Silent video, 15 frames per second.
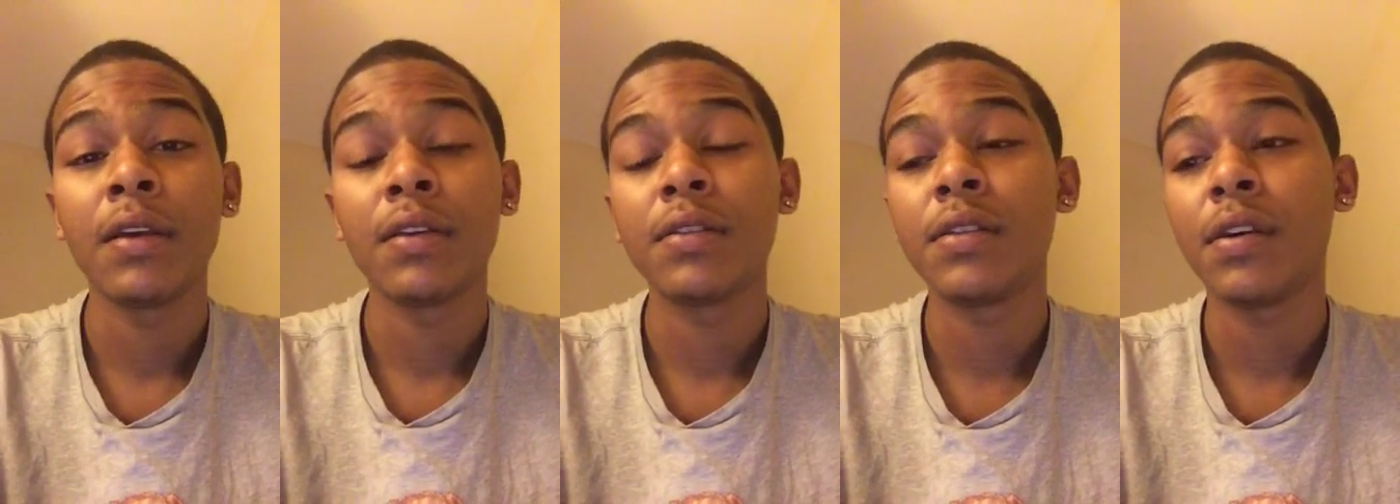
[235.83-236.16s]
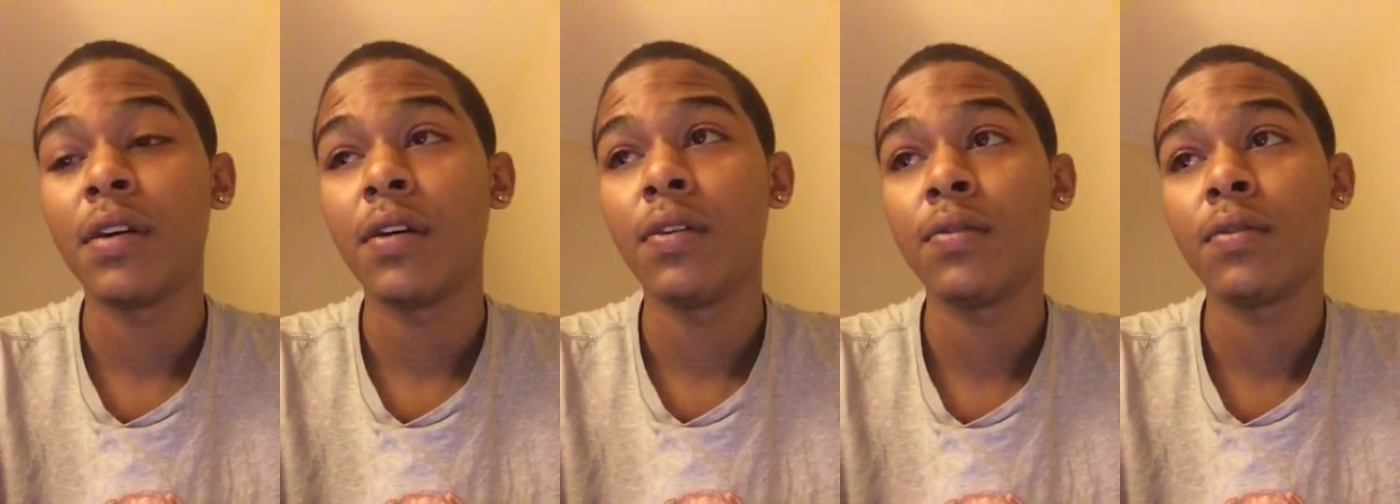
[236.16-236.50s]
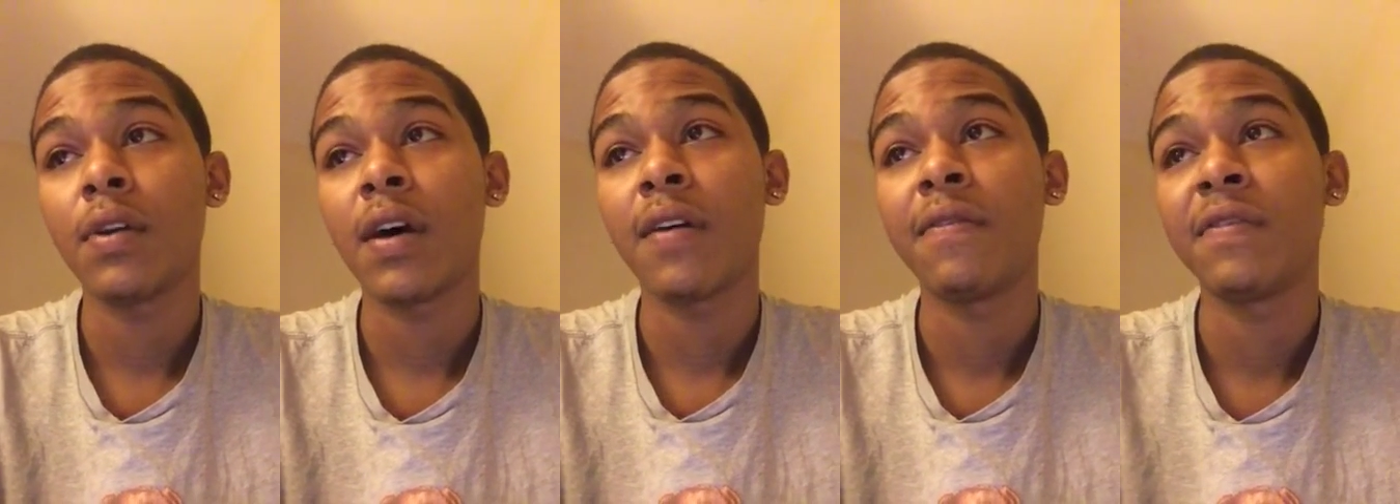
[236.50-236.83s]

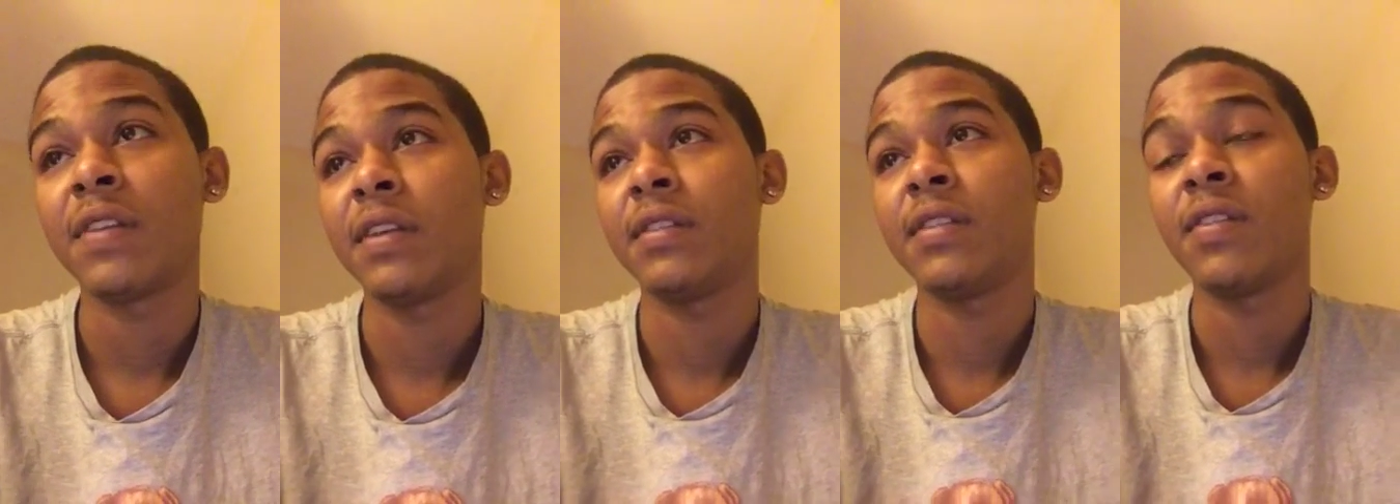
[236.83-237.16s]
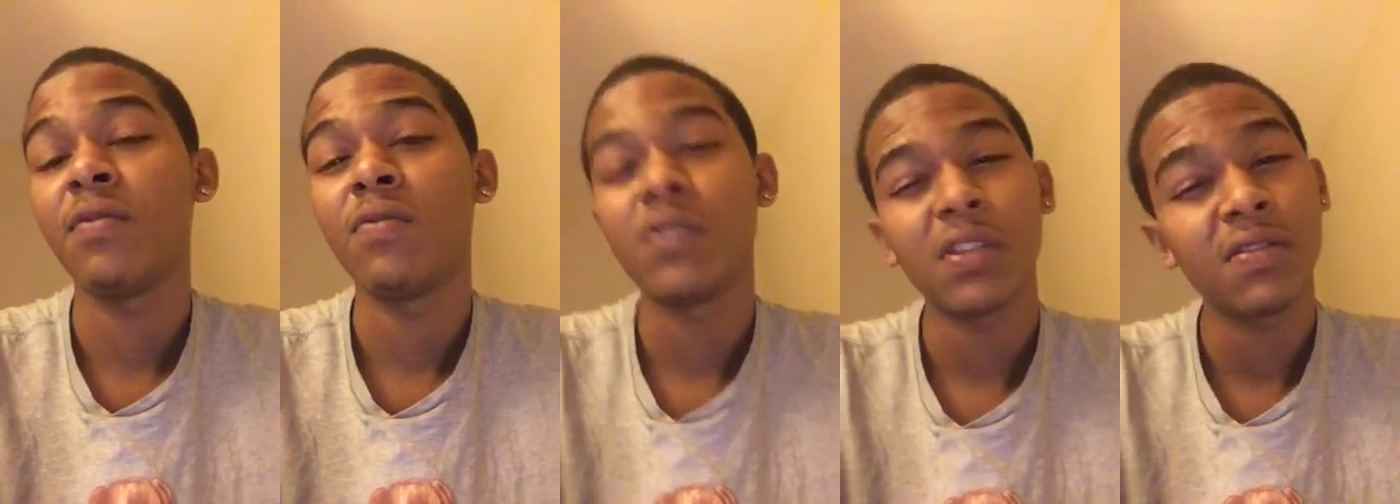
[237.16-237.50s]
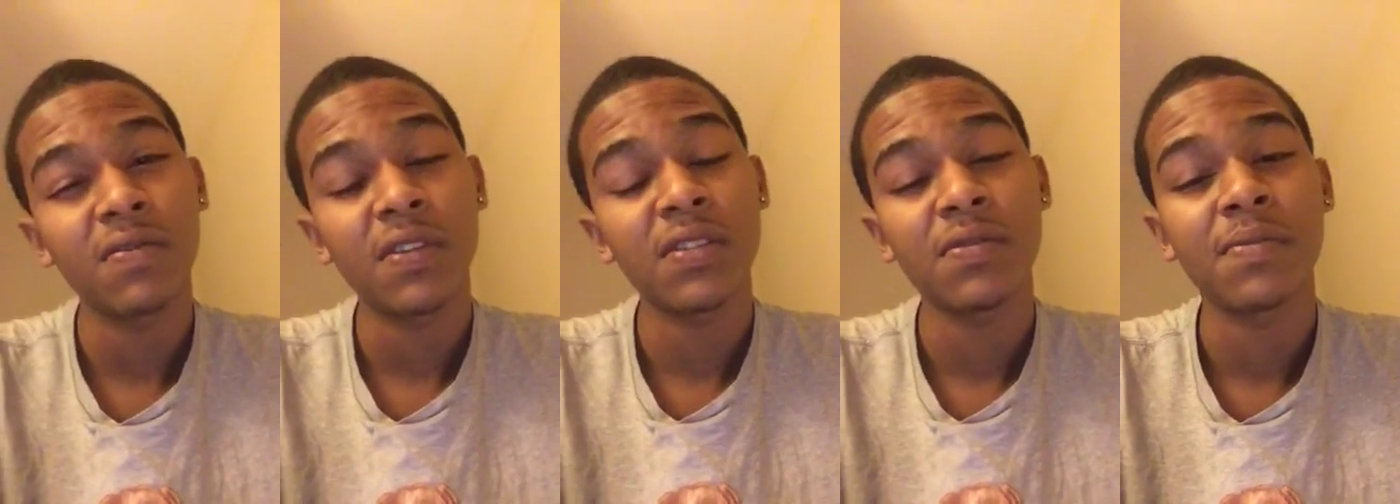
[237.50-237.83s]
So I feel like there really
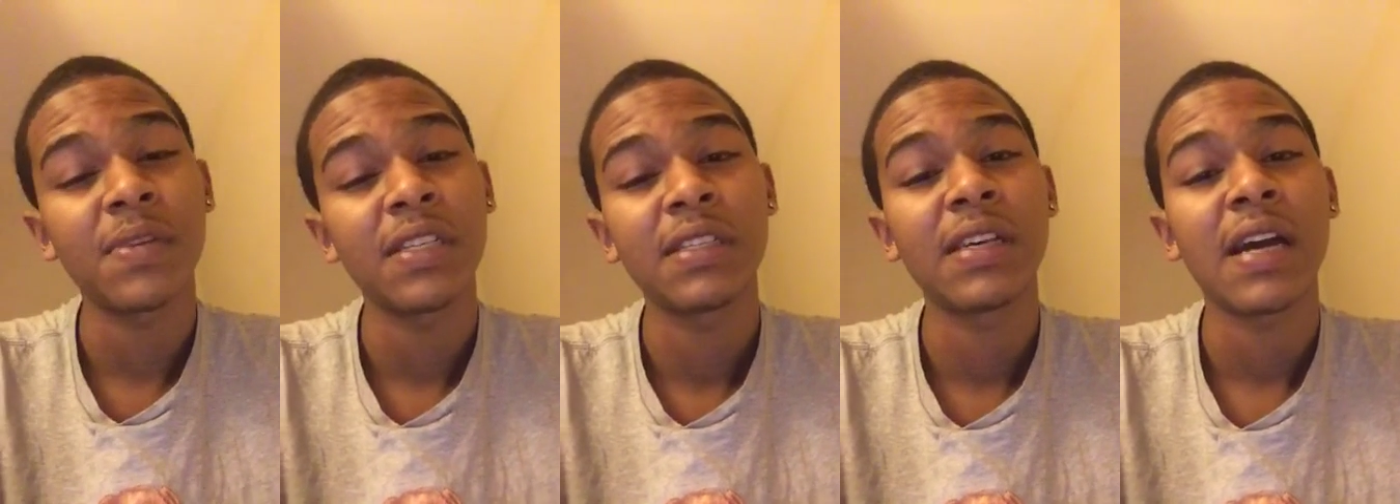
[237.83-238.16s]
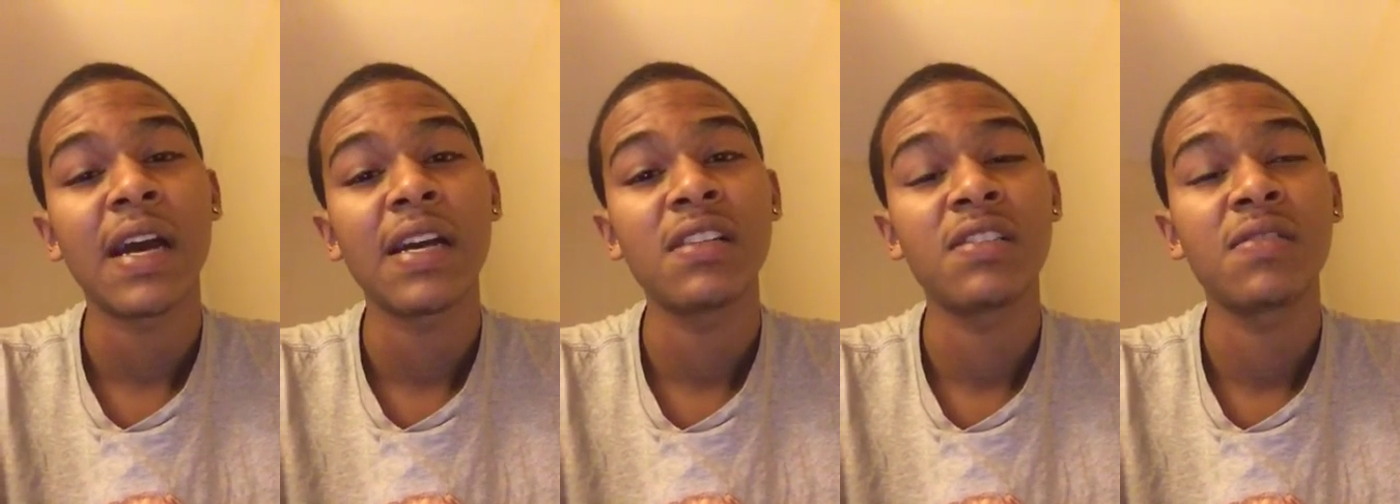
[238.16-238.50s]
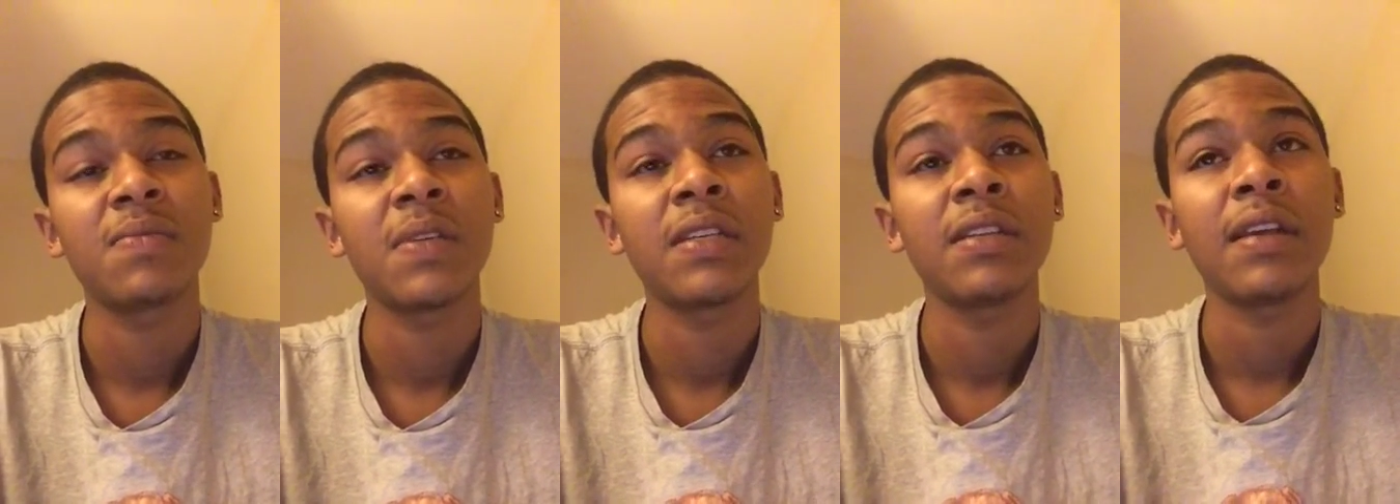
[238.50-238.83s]
wasn't much
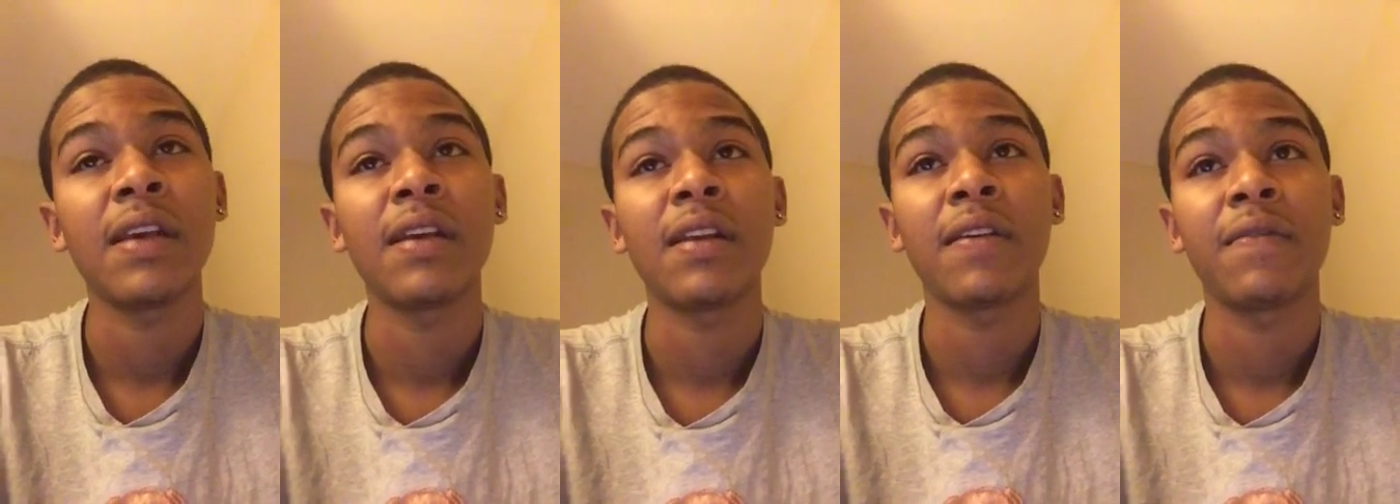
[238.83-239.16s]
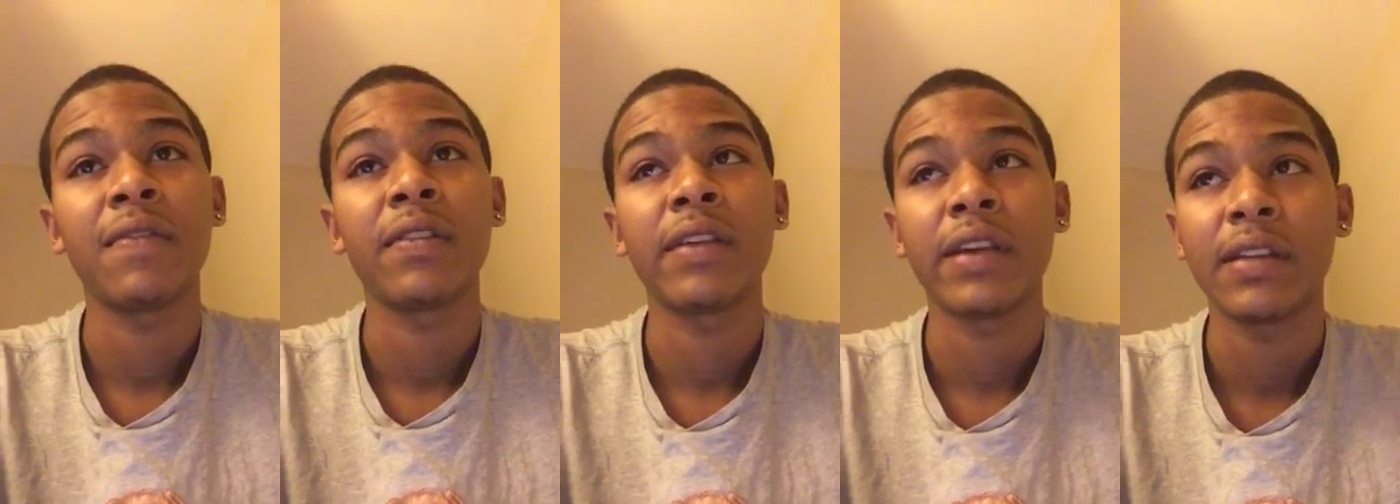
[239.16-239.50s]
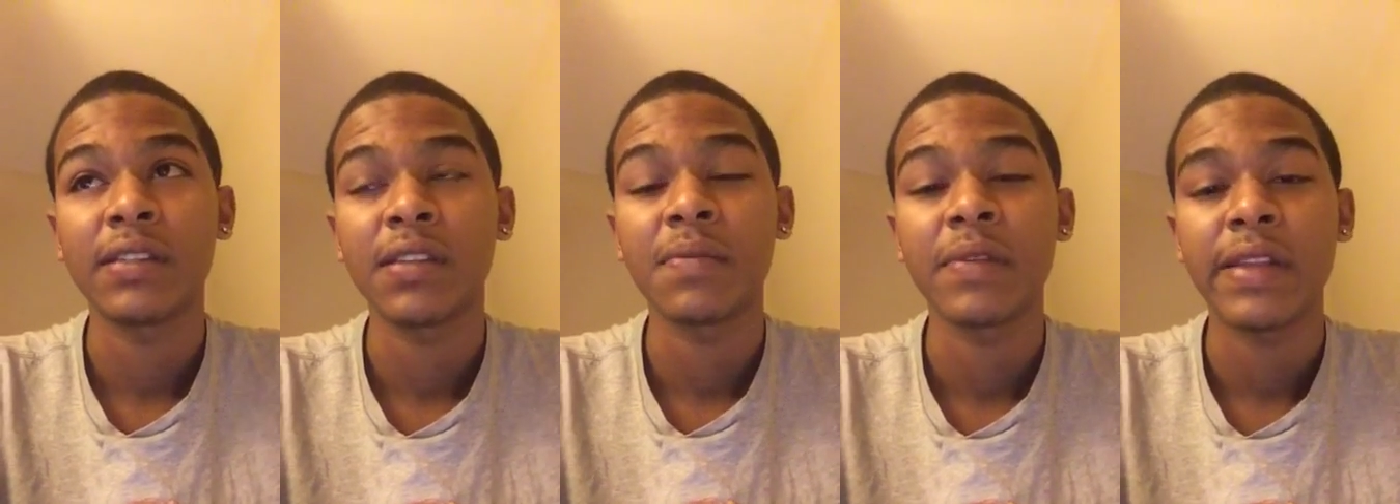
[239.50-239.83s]
costuming, and I feel like
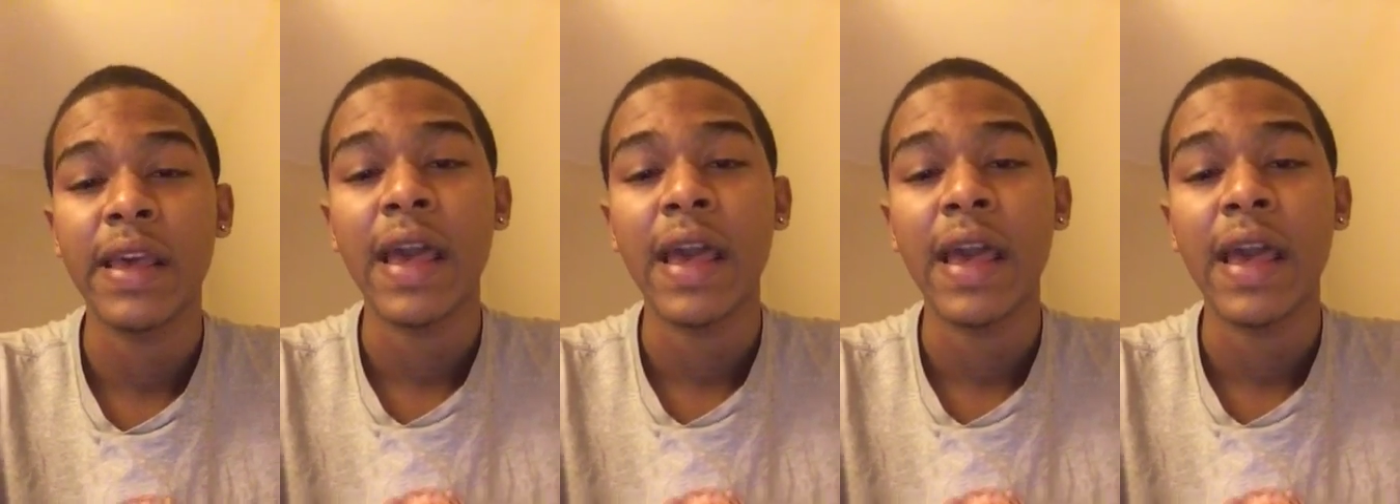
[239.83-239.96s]
some of the